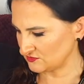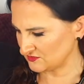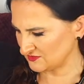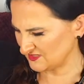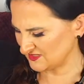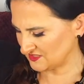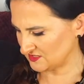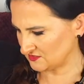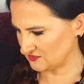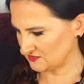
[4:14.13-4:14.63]

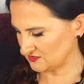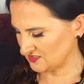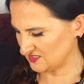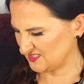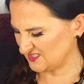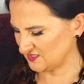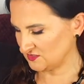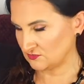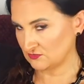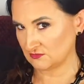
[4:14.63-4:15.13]
it's not
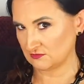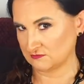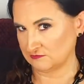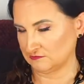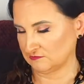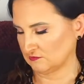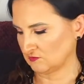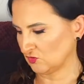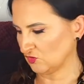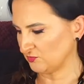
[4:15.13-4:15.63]
easy to
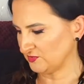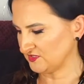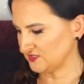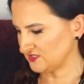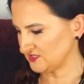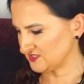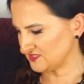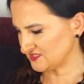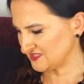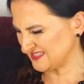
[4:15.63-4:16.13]
open these
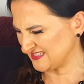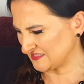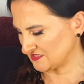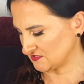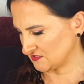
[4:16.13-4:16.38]
things